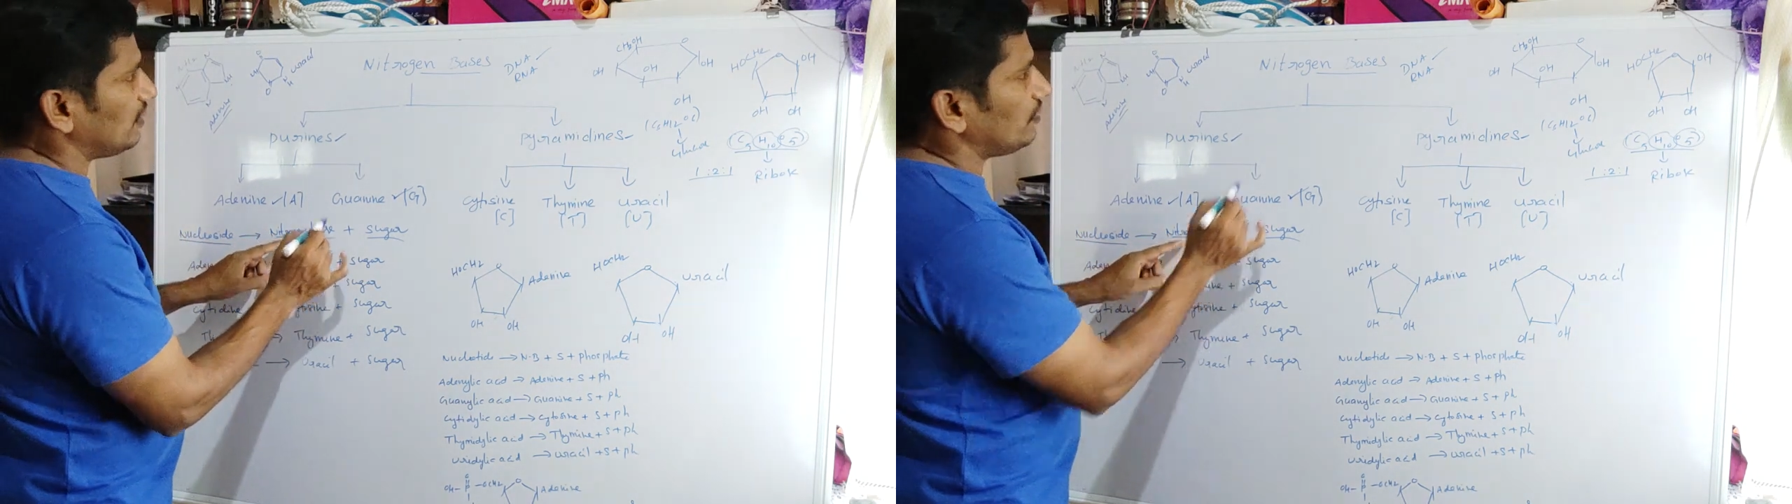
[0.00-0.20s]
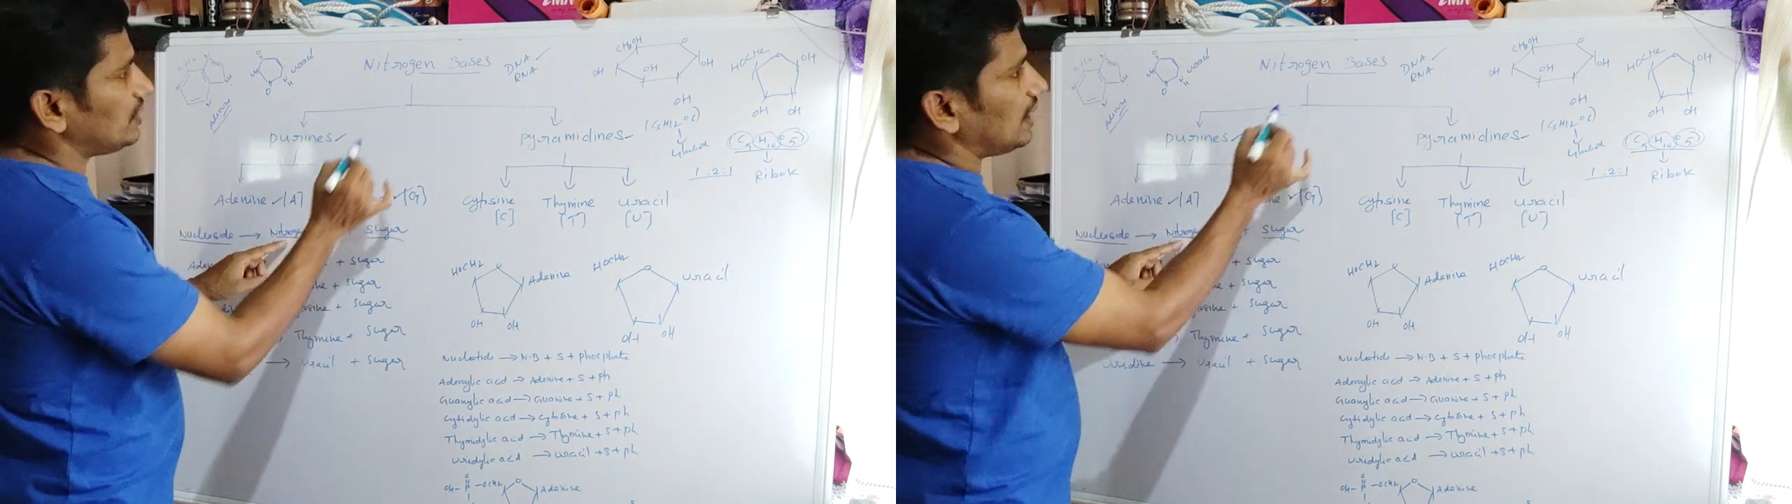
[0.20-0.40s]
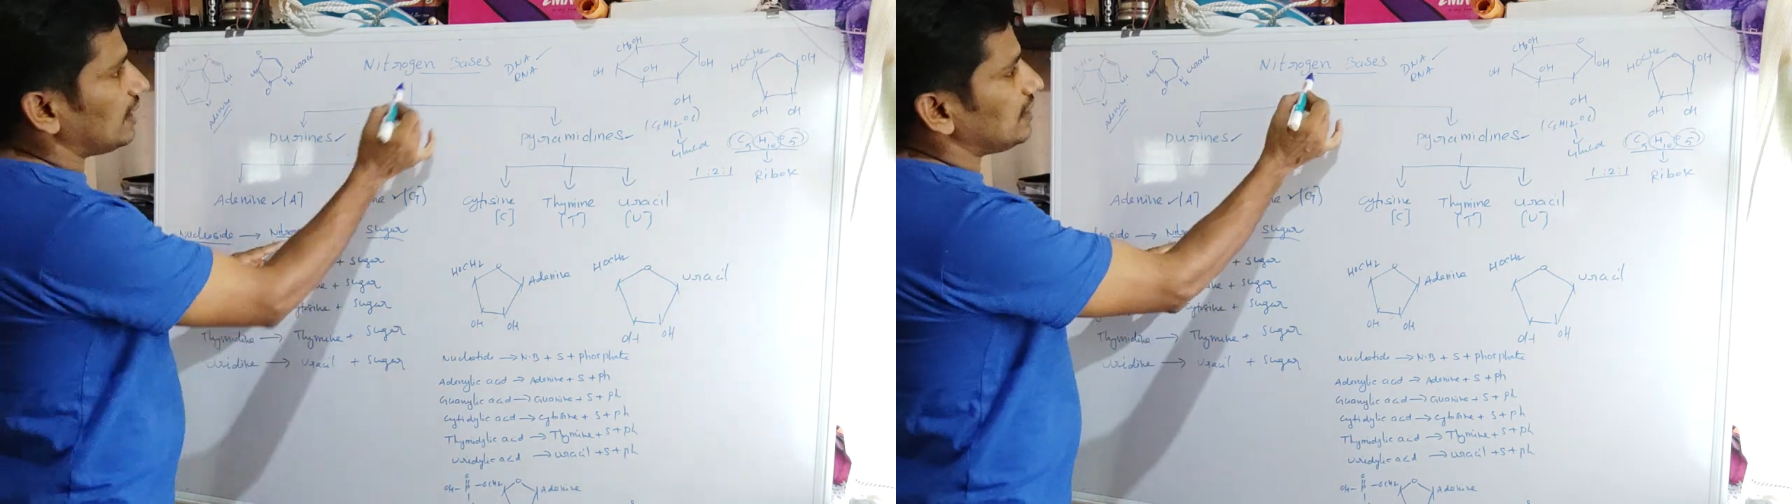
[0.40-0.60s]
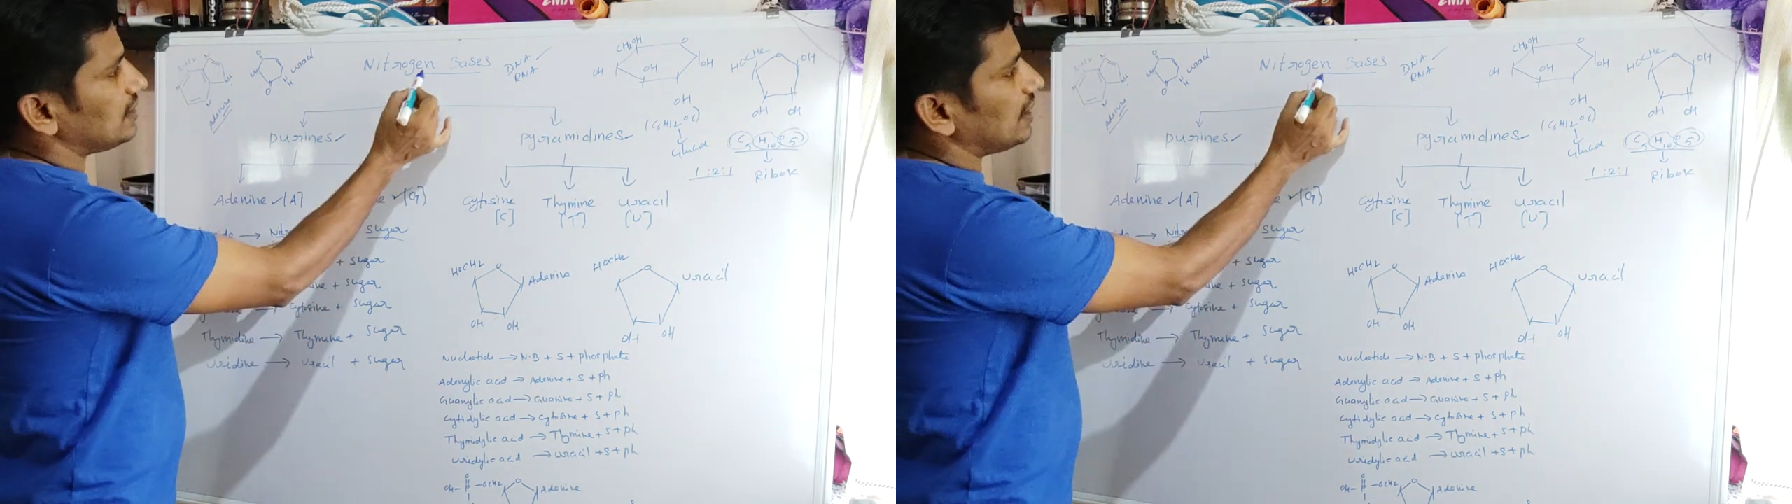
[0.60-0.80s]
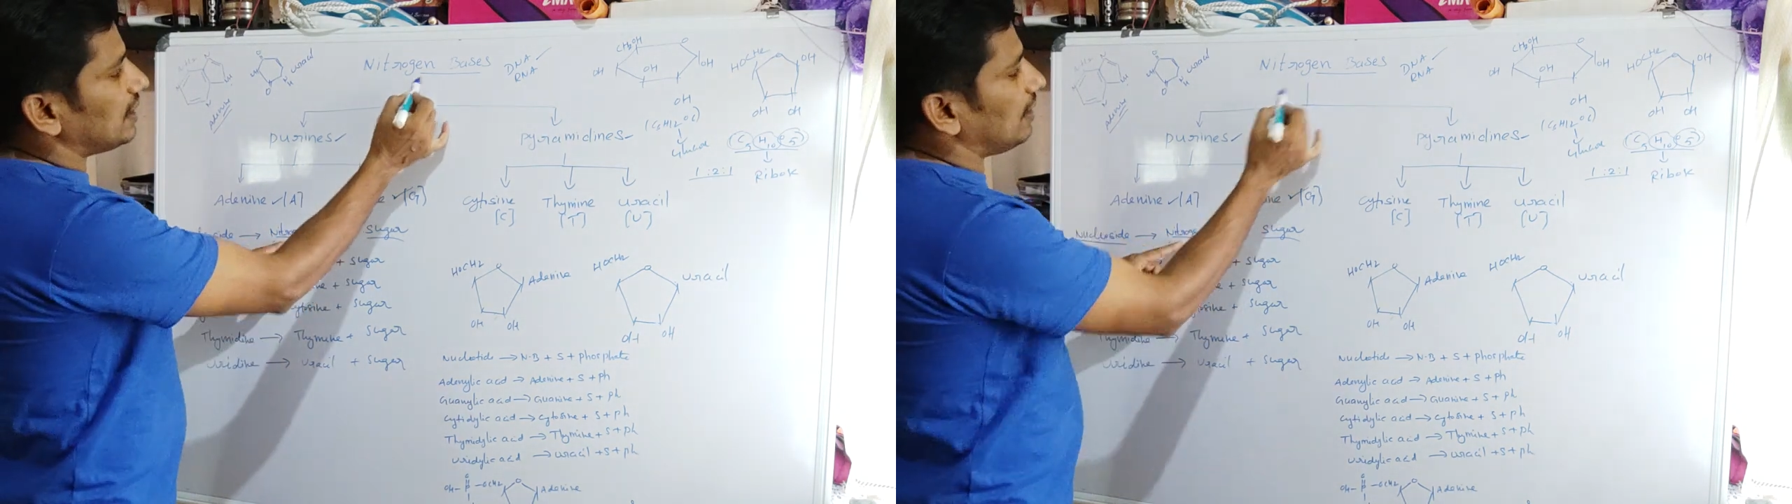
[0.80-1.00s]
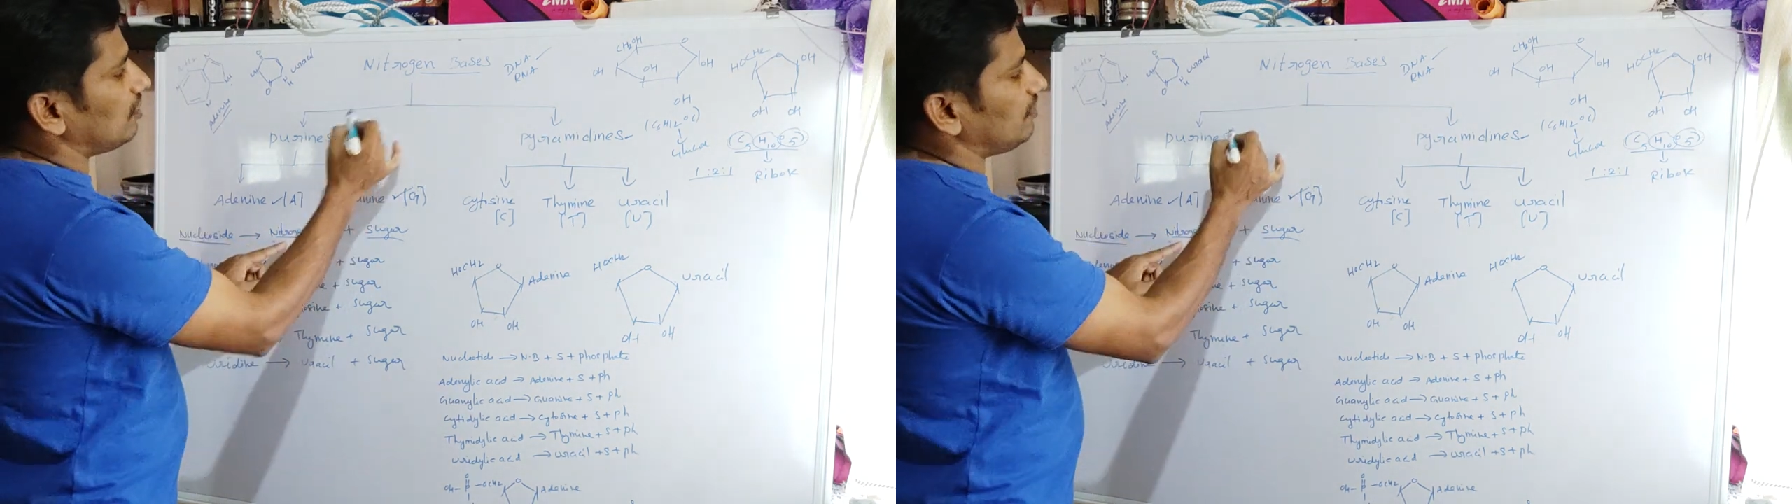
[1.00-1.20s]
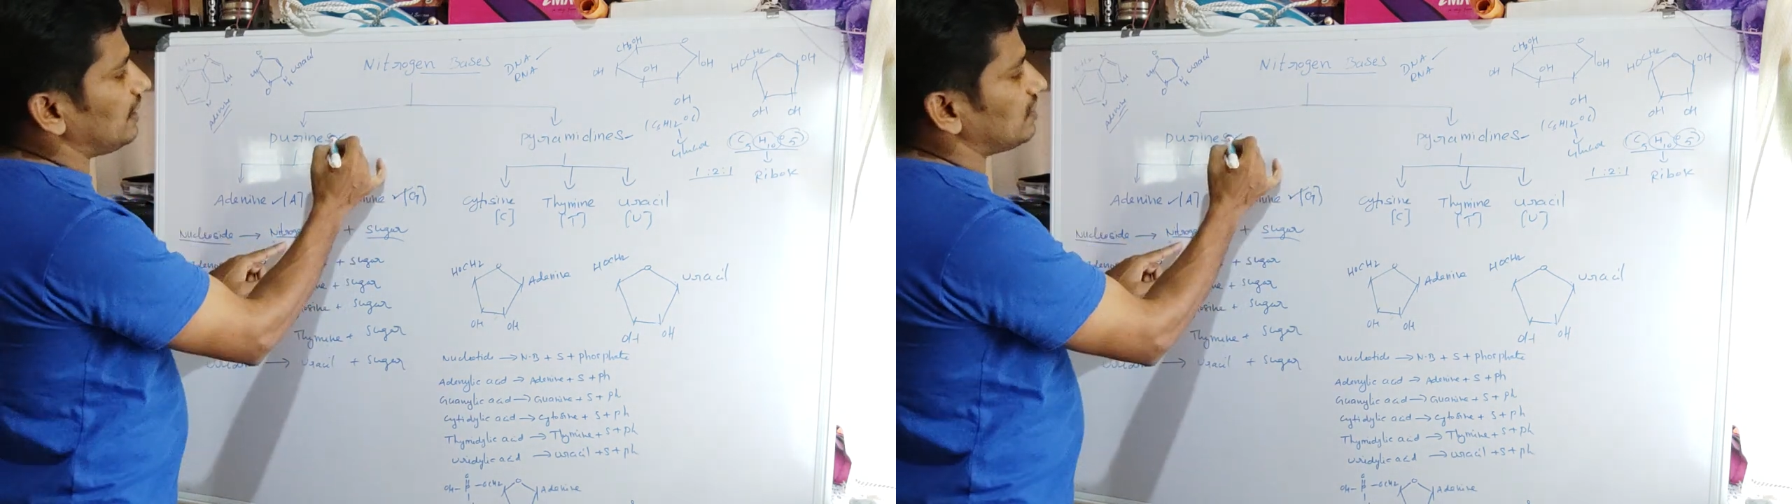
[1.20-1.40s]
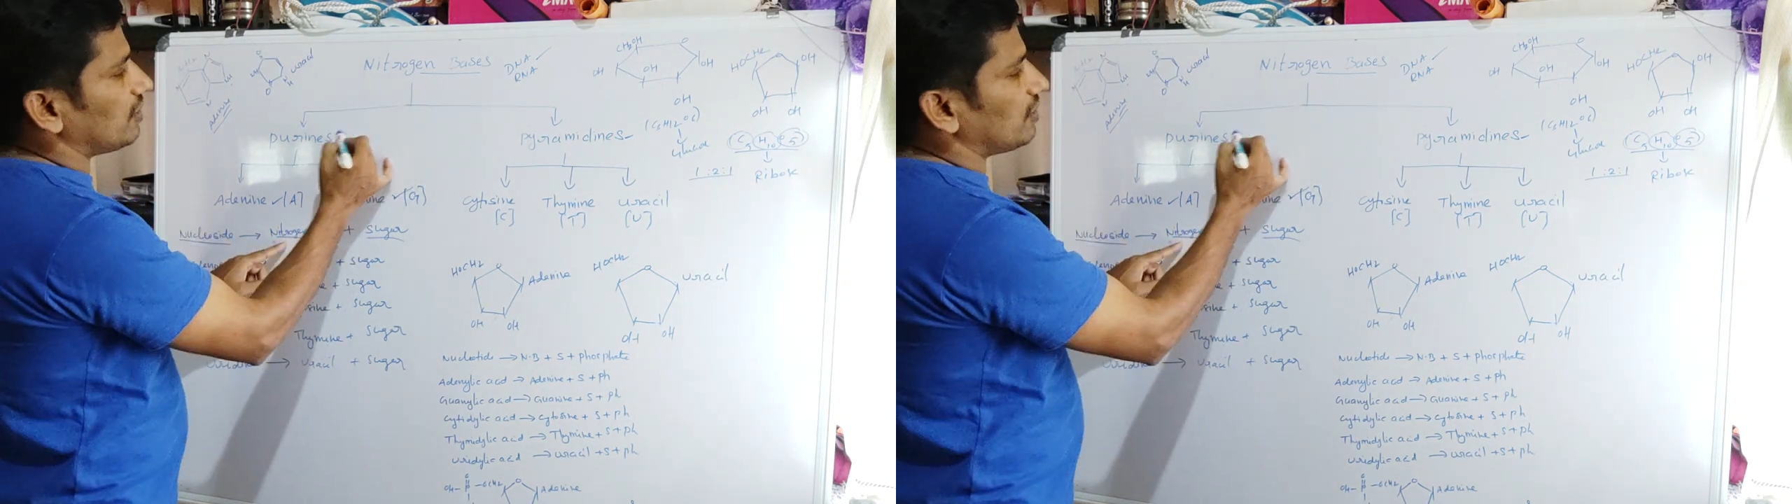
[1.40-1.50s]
These are the nitrogen bases.